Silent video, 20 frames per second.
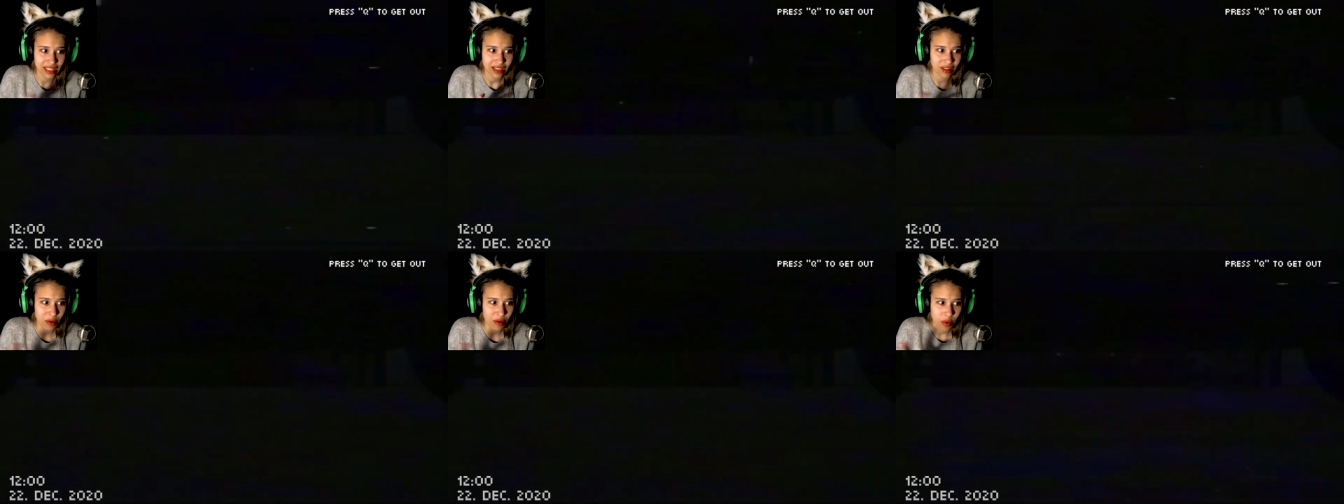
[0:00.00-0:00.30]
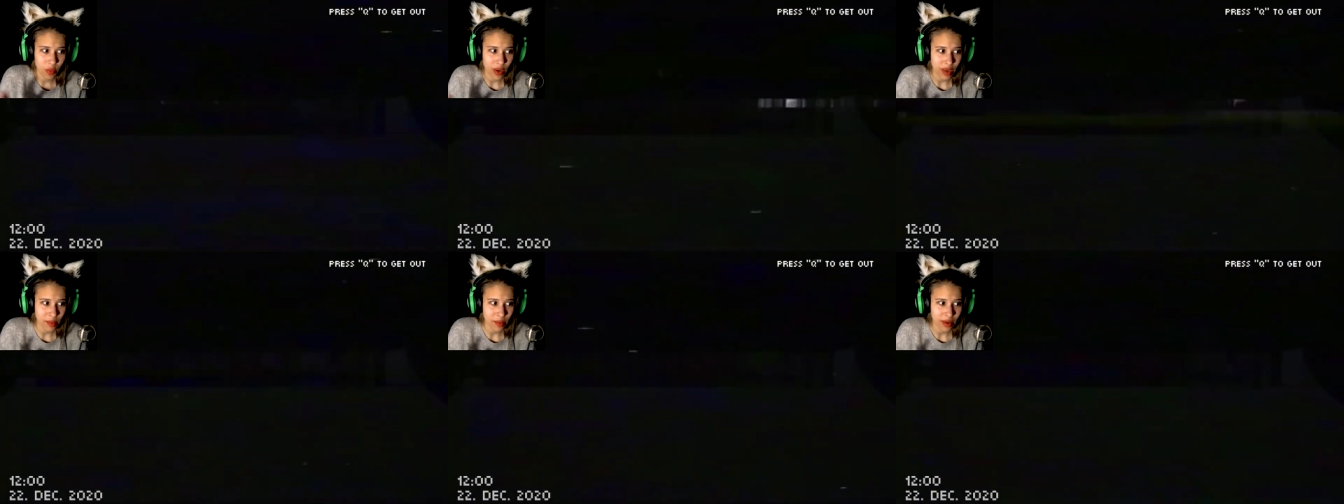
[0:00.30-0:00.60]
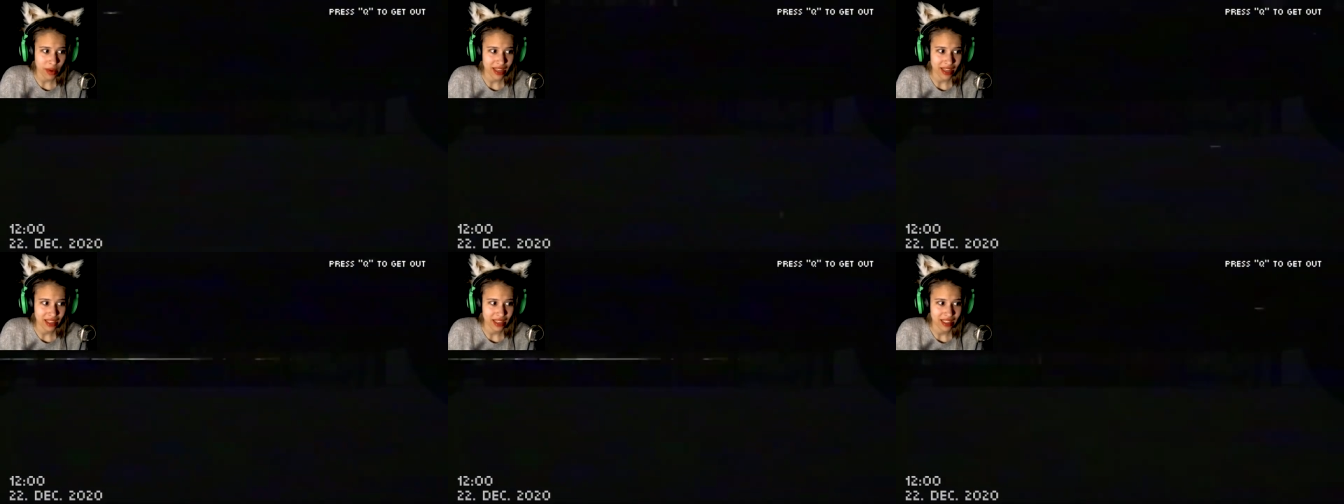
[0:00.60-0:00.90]
Go away,
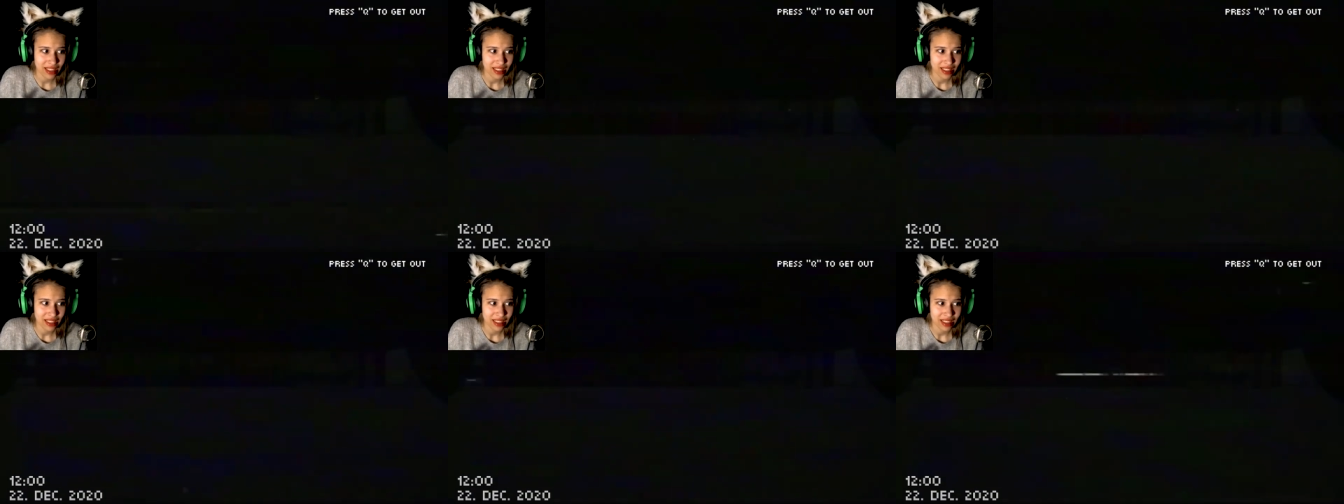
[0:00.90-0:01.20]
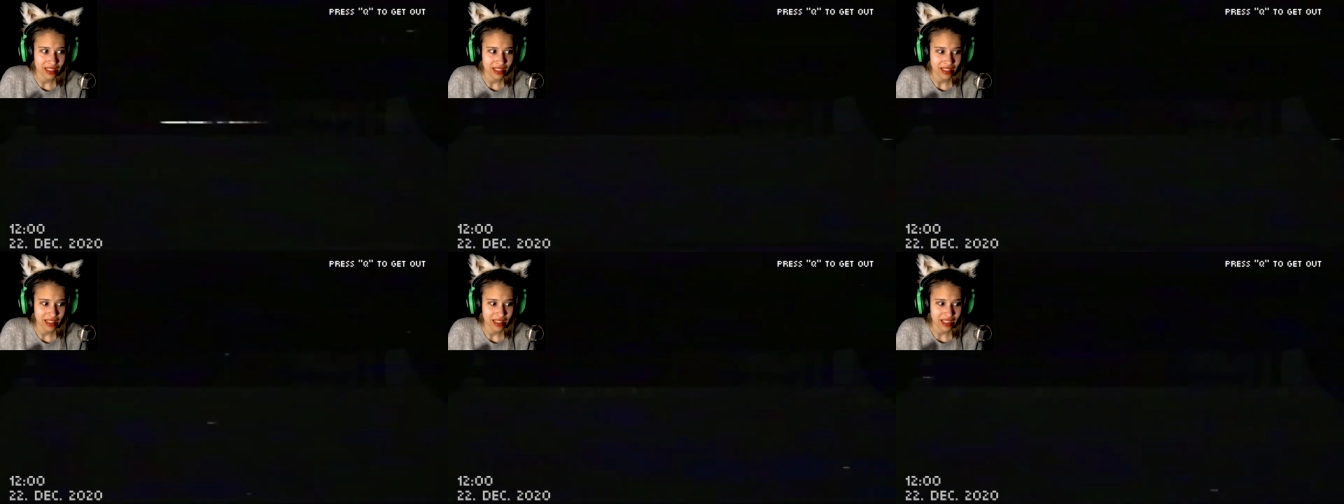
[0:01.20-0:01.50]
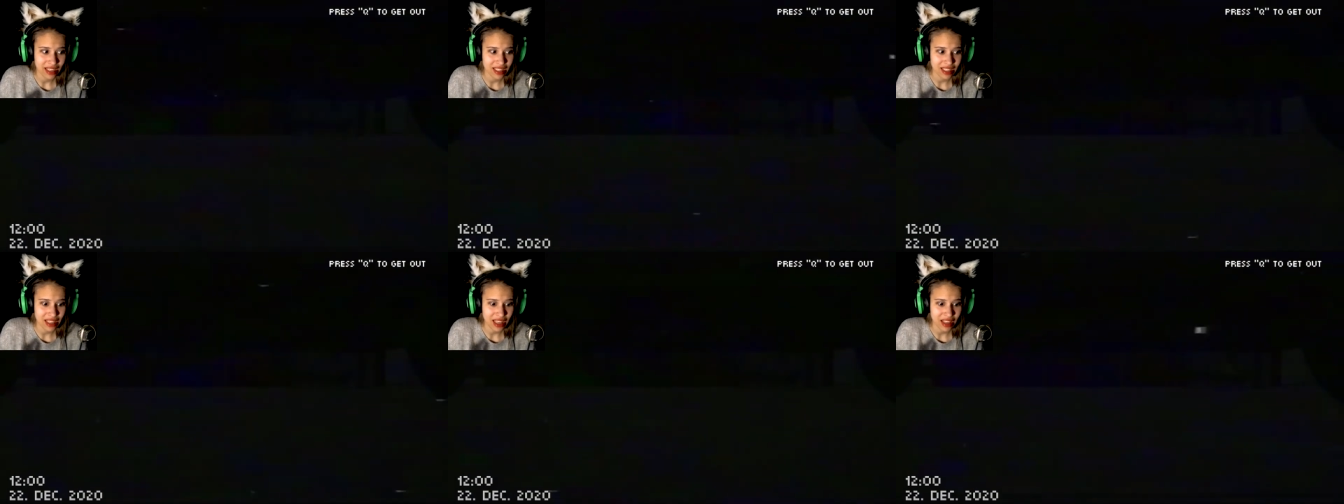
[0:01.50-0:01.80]
man.
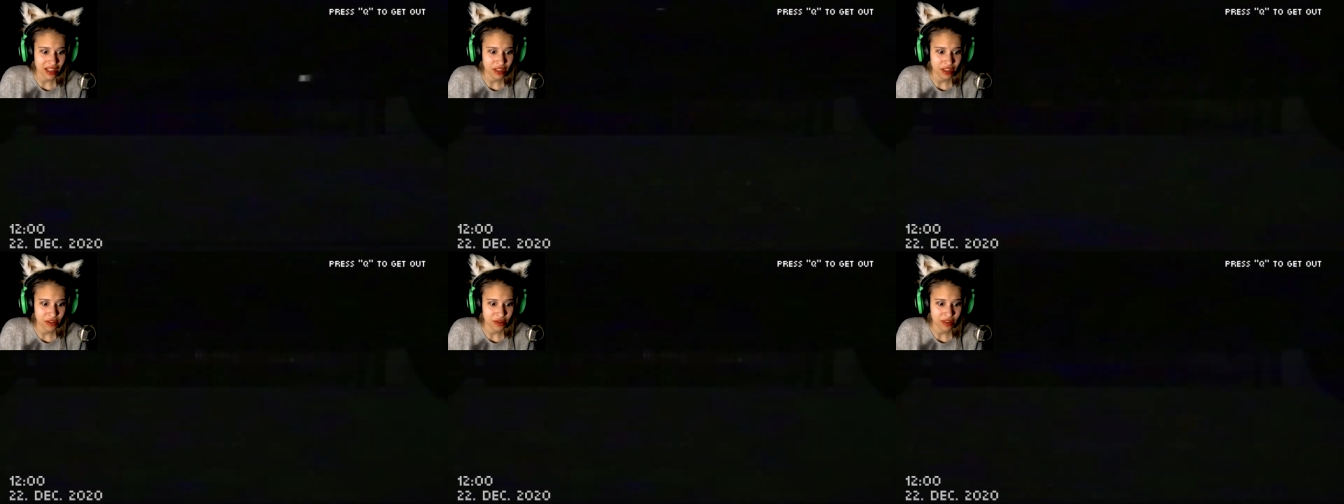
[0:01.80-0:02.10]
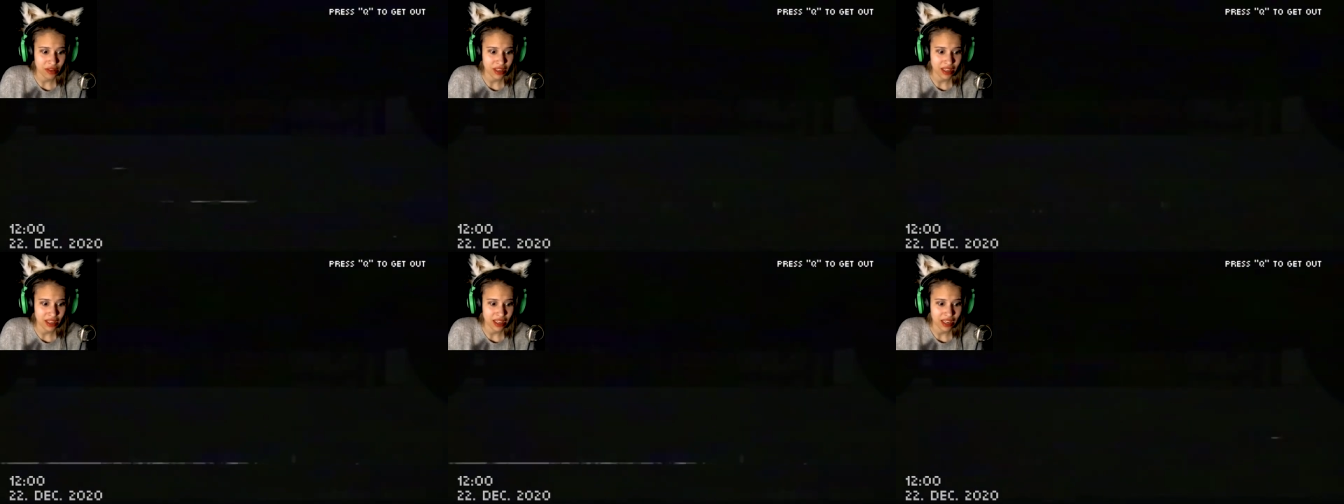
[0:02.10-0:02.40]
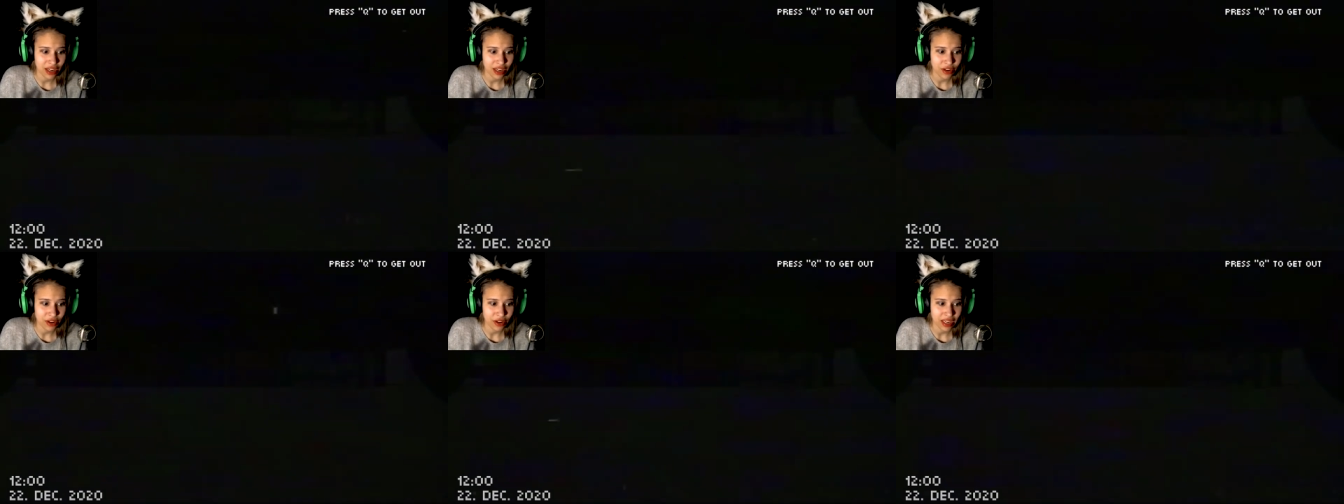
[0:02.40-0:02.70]
There is nothing to see
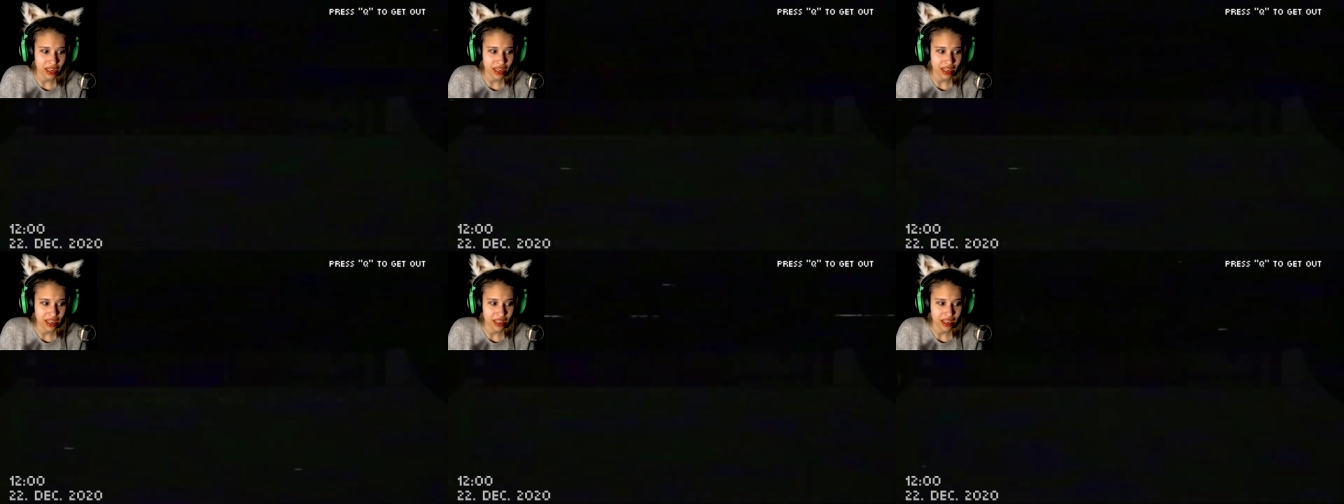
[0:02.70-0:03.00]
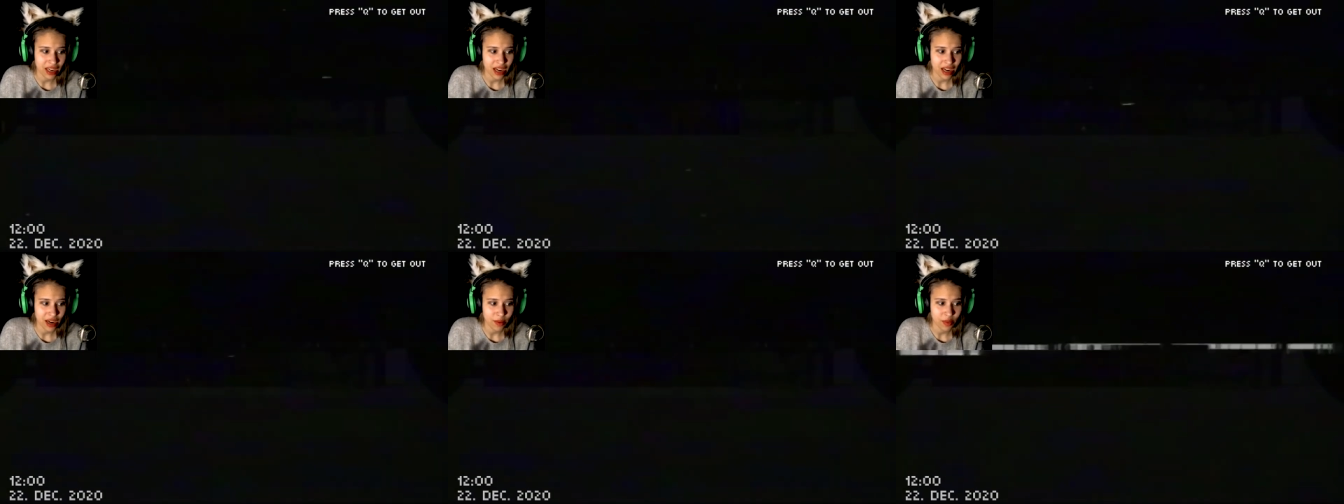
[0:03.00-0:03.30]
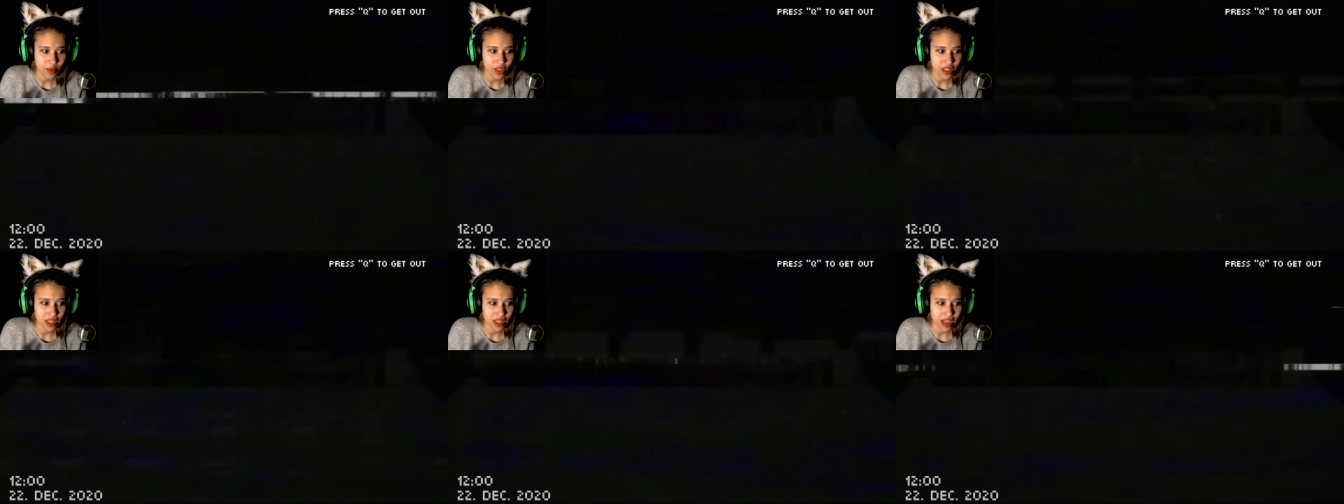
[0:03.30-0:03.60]
here, okay?
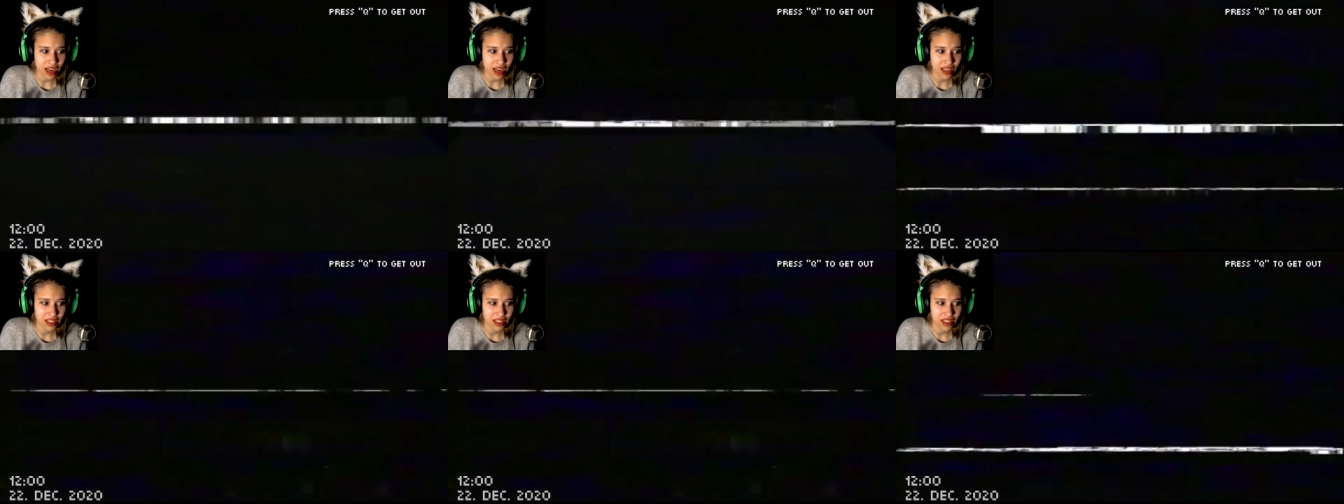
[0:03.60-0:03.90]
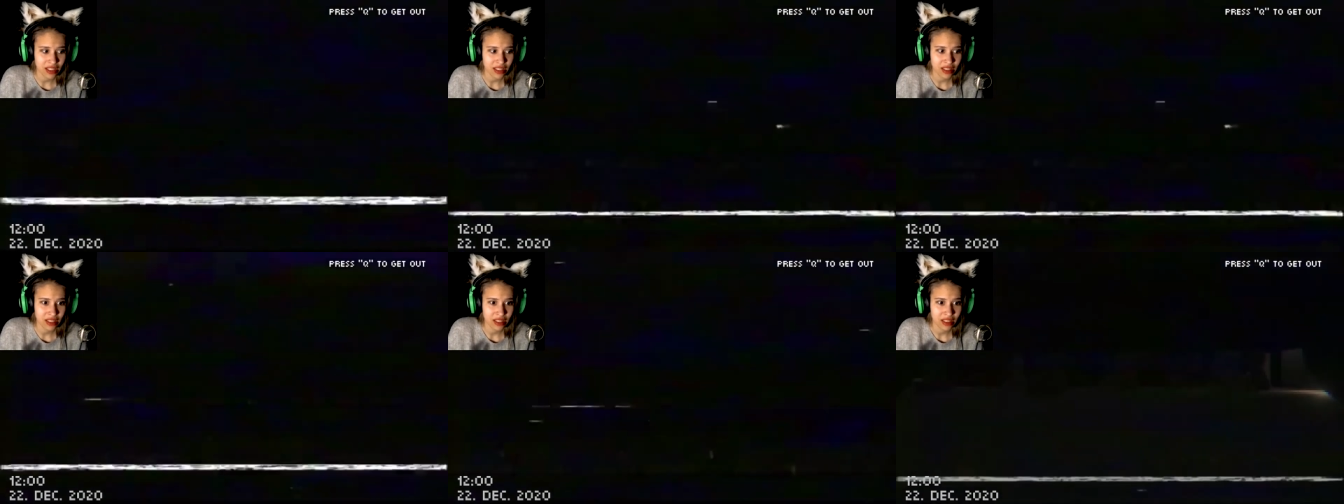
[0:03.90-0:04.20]
I'm just hiding.